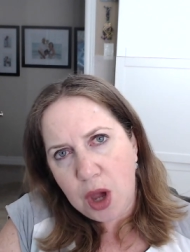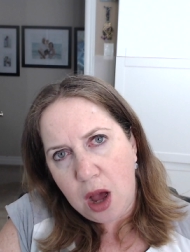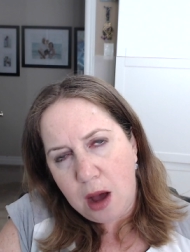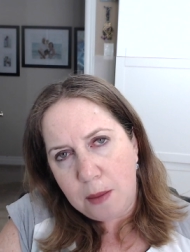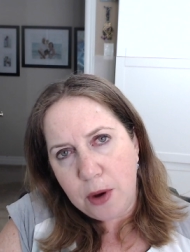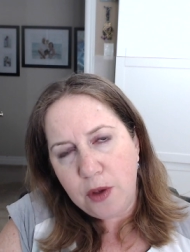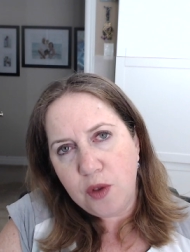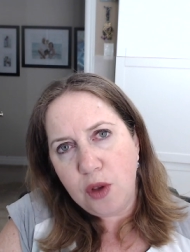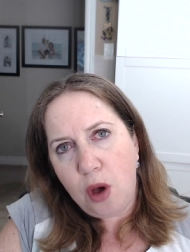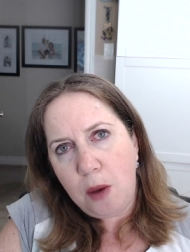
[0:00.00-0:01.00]
calmer
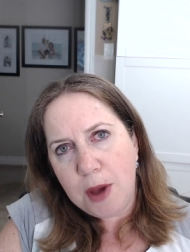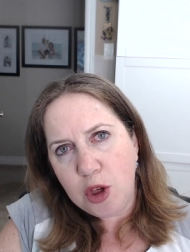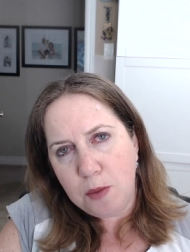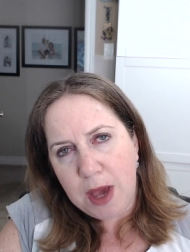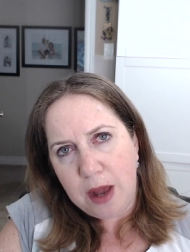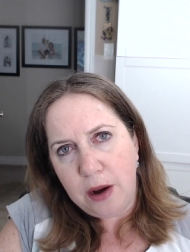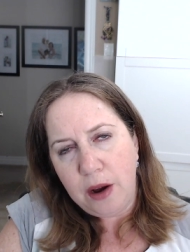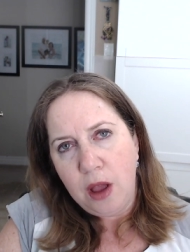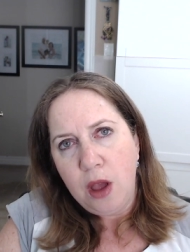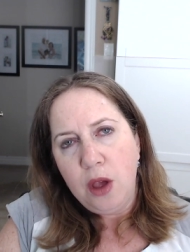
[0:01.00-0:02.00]
so much
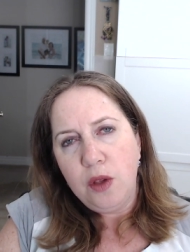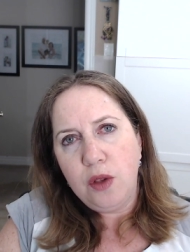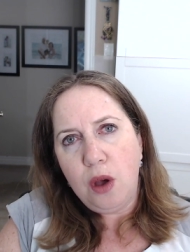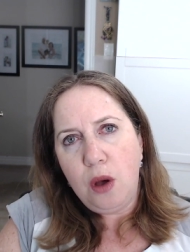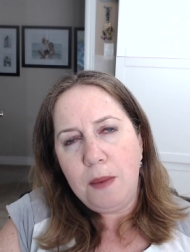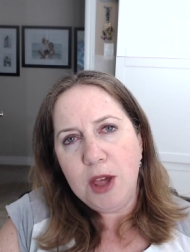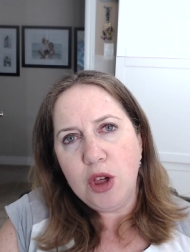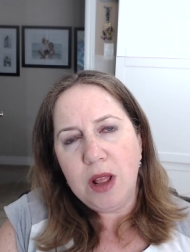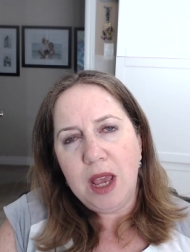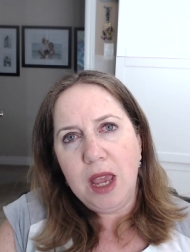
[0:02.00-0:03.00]
better so
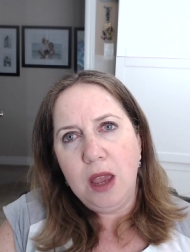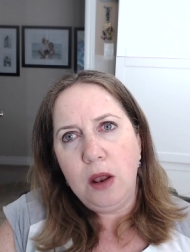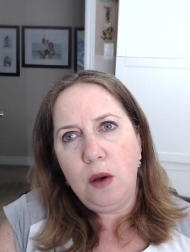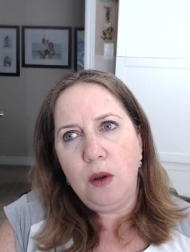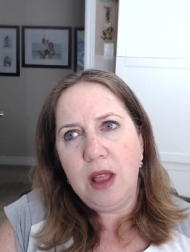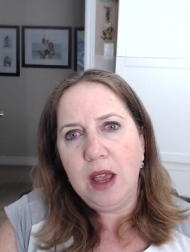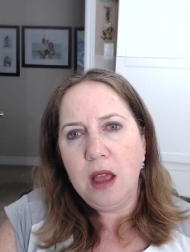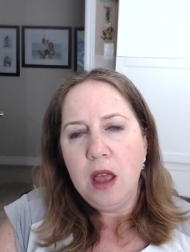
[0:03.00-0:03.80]
much like you know like